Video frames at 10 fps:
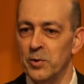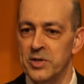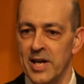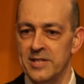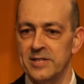
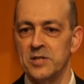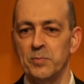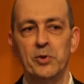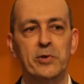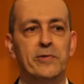which has
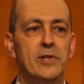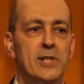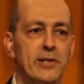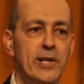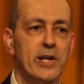this
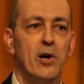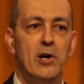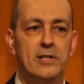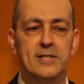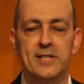beautiful lyric,
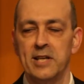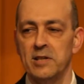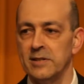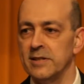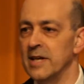All Is
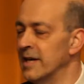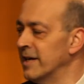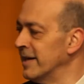Healed,